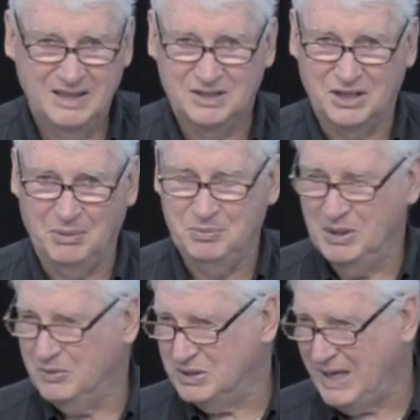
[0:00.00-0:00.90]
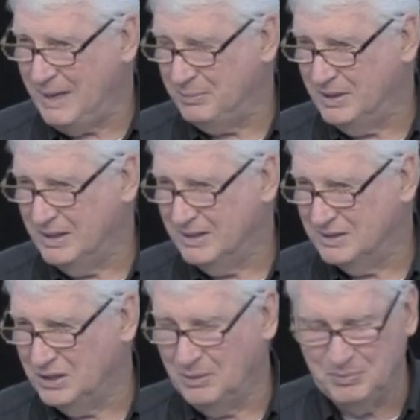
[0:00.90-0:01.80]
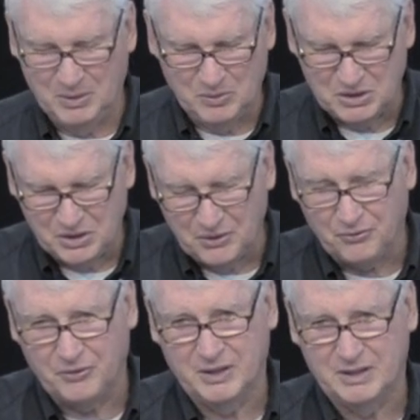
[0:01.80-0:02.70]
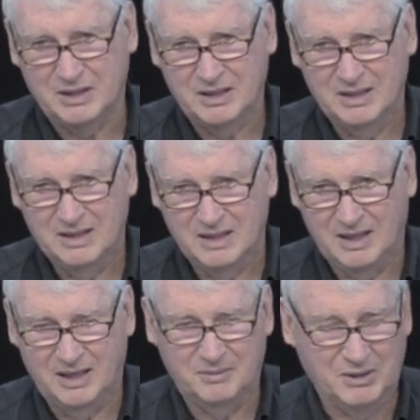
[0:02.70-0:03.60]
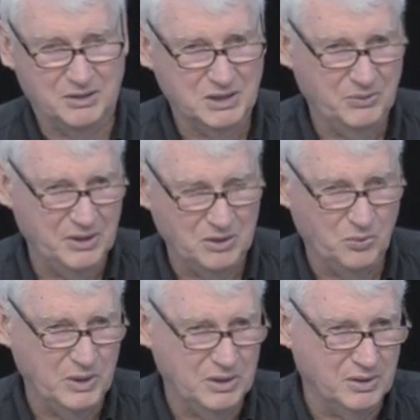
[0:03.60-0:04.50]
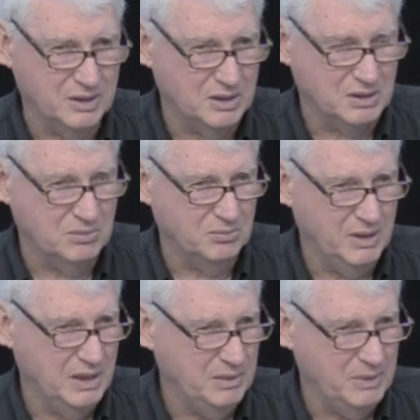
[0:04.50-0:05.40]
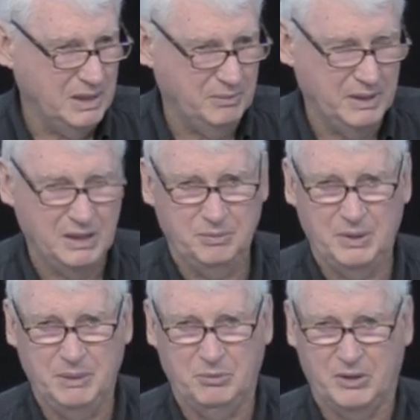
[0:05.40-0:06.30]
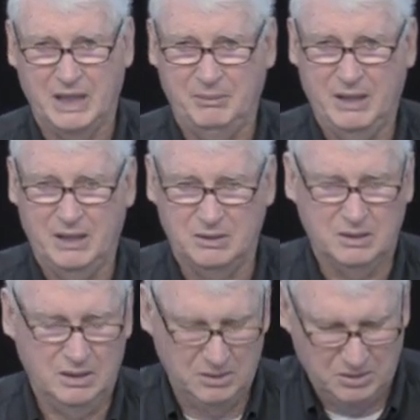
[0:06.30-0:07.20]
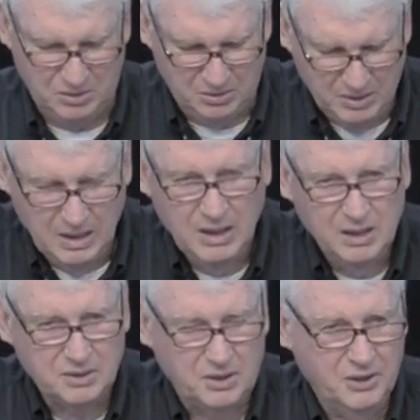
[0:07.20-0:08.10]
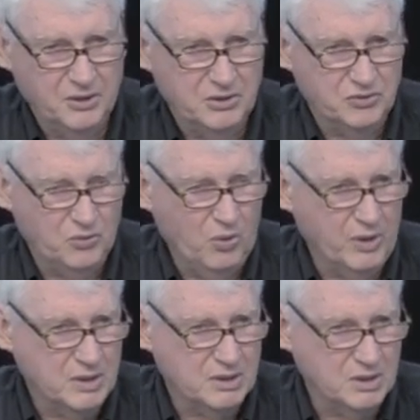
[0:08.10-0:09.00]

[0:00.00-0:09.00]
Something was happening, something was different. Uh, because he went into the wilderness and many, many, many people came out to, to hear his voice.